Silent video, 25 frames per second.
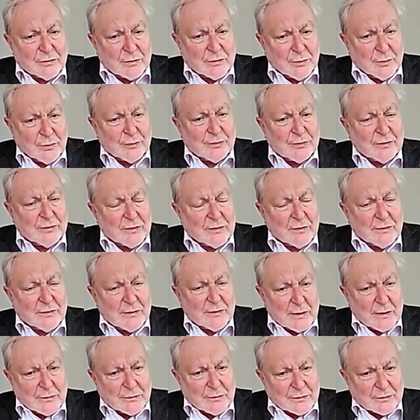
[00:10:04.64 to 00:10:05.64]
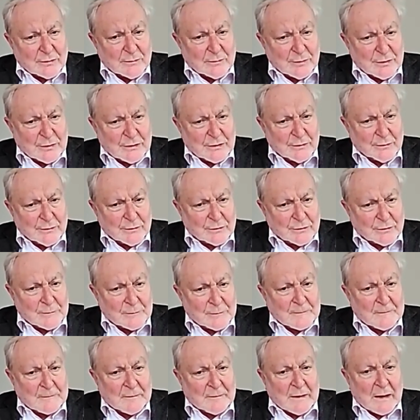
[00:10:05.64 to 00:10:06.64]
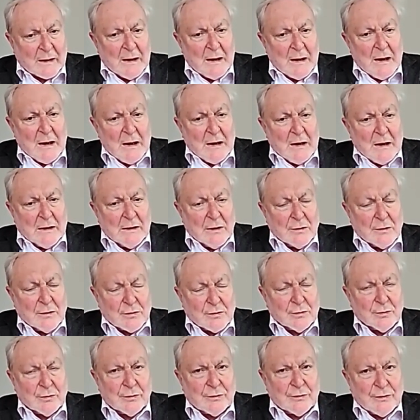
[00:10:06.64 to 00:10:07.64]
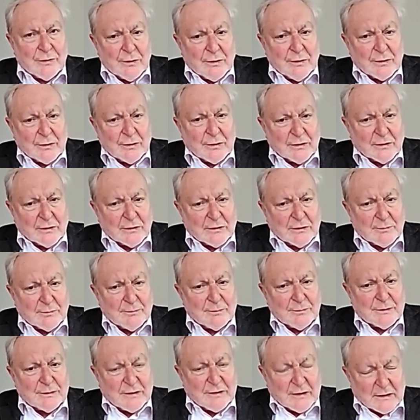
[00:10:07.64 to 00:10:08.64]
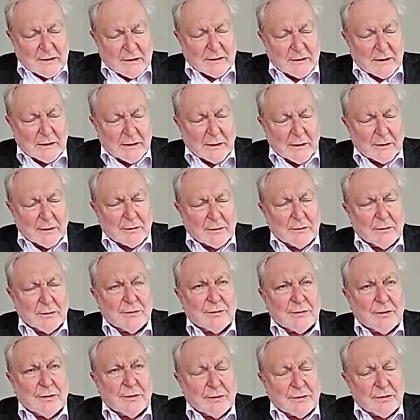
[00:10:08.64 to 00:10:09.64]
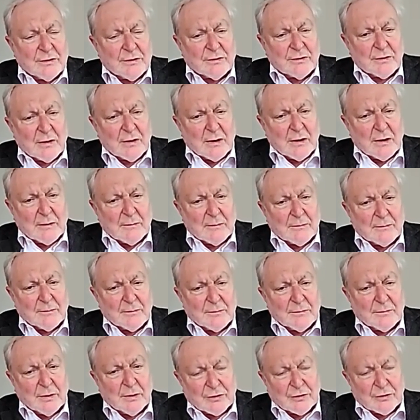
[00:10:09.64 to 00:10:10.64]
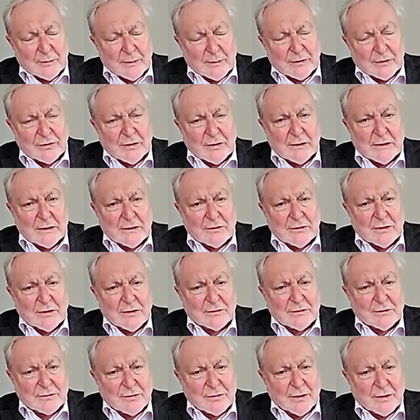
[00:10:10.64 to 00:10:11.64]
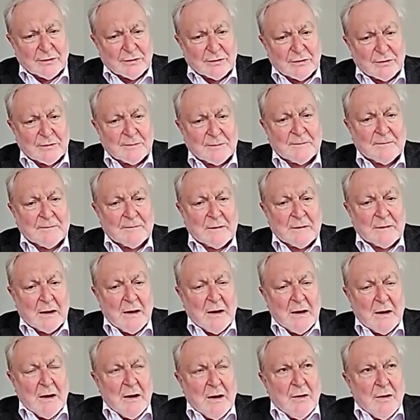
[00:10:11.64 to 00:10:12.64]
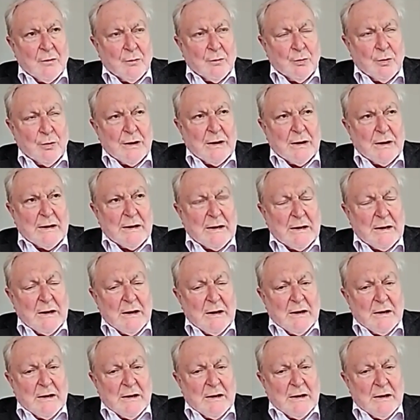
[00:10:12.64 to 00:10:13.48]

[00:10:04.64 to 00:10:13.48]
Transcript: clauses, and those can be used. Local authorities, particularly local authorities, not so much NHS trusts, really